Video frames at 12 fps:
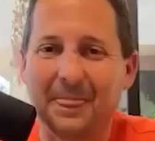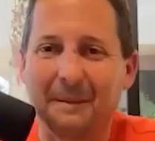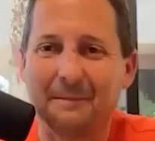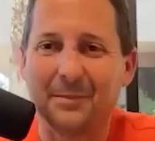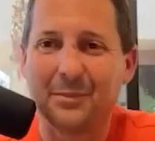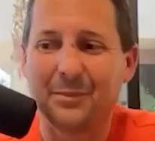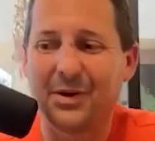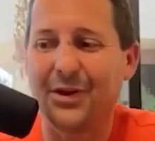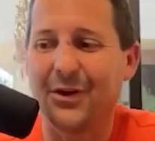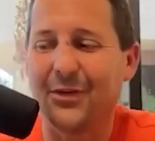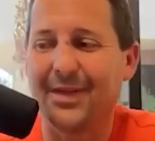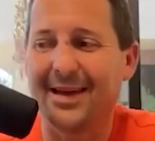But
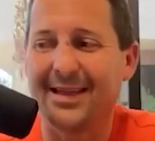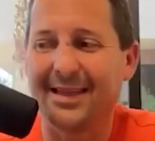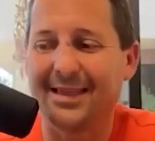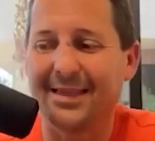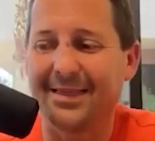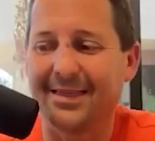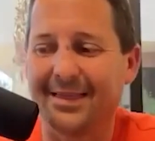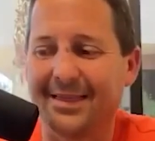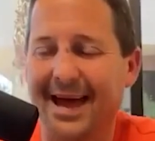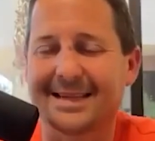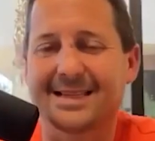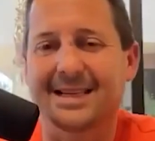no,
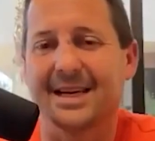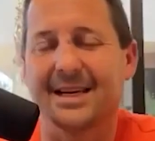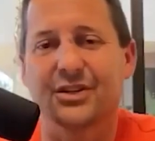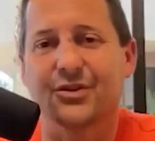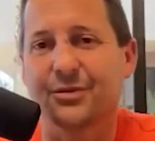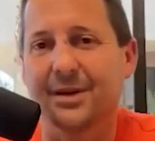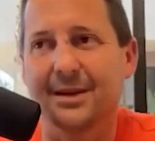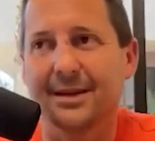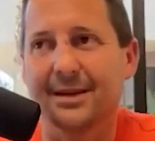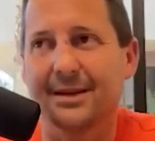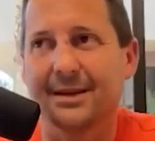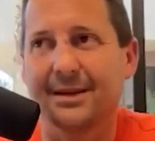that's the history.
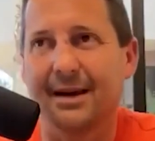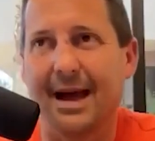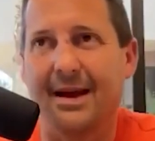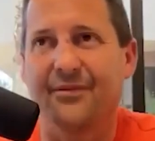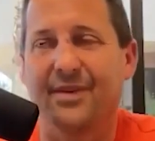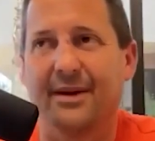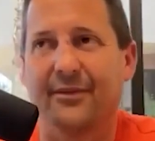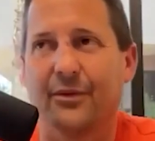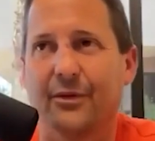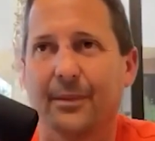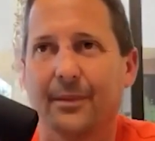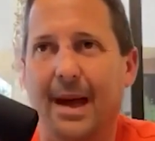I've
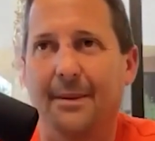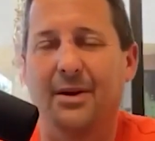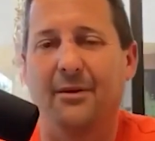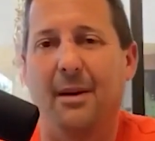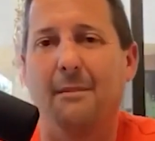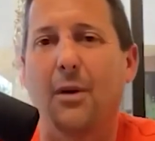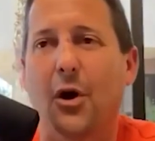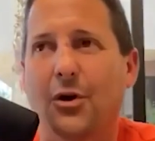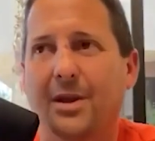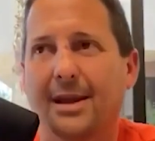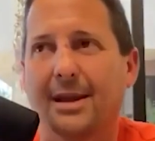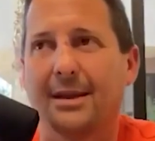been around
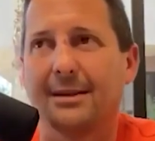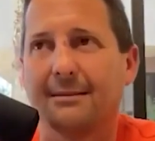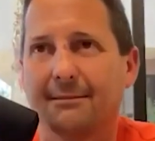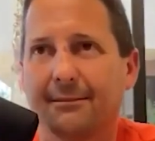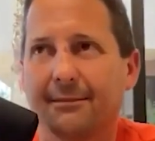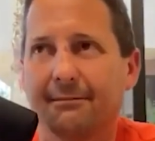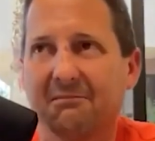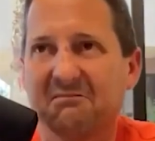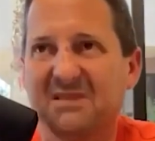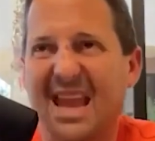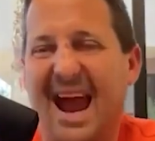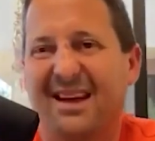marketing
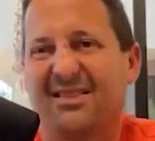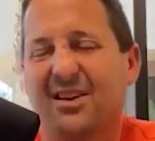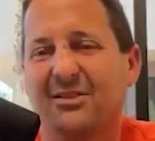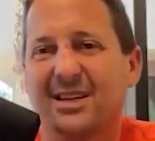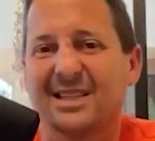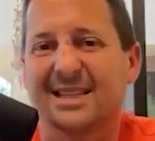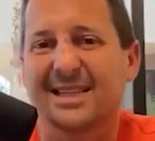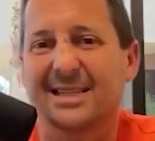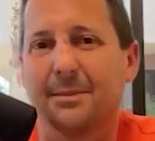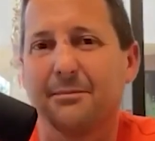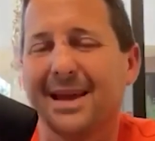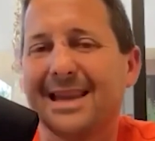technically
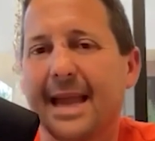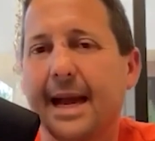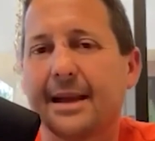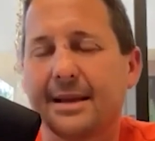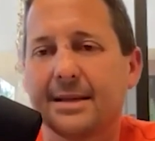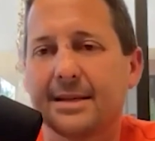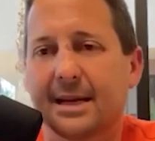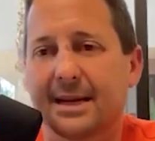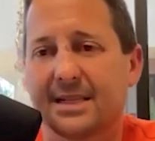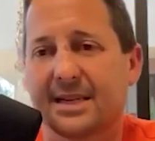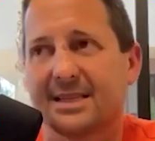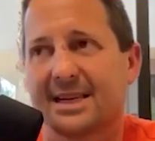since the mid-90s. I
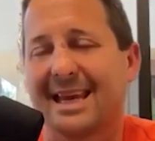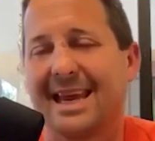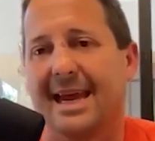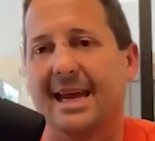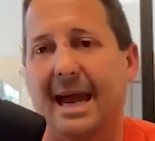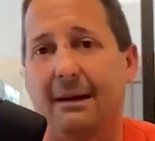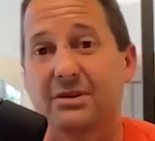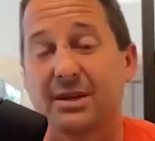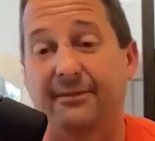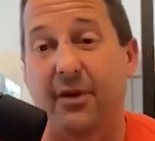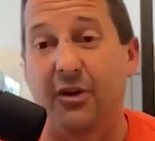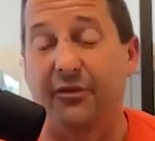guess as a kid, I
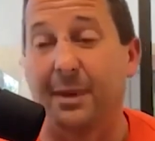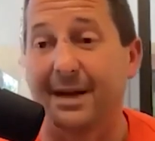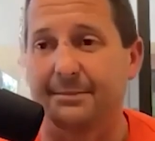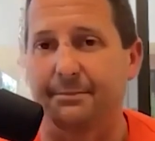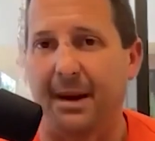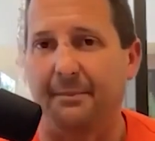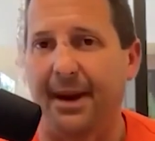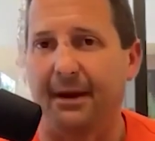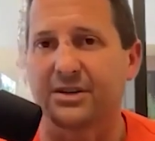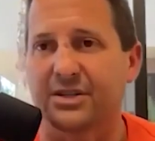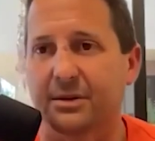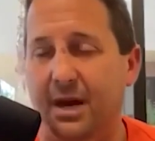was involved in my
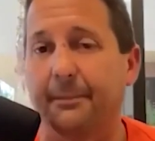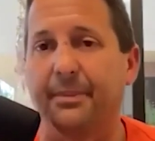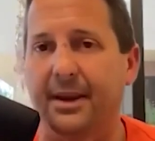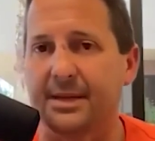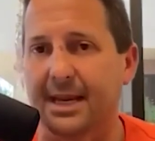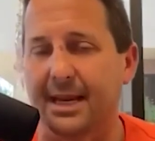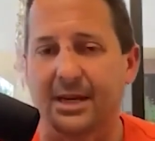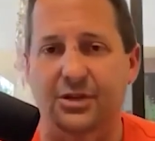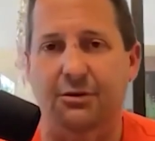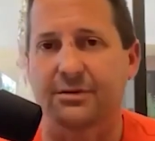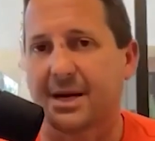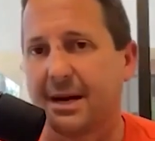parents' companies. They had
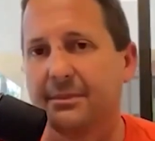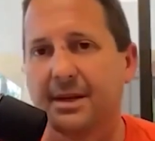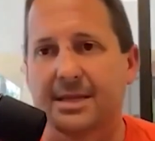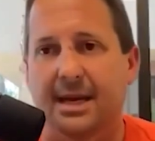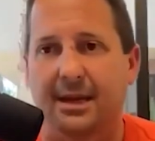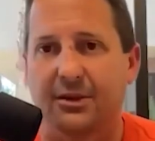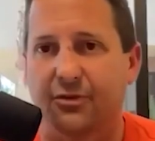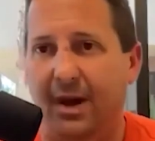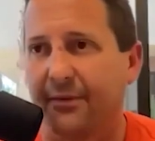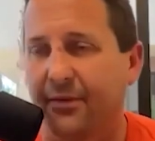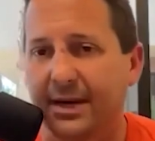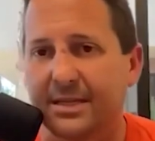insurance companies. They had
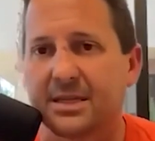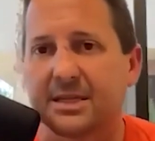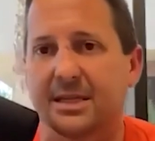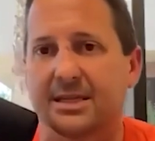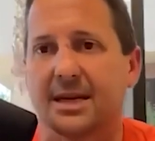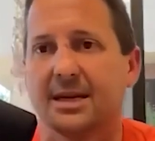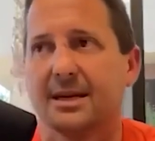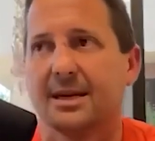travel agencies.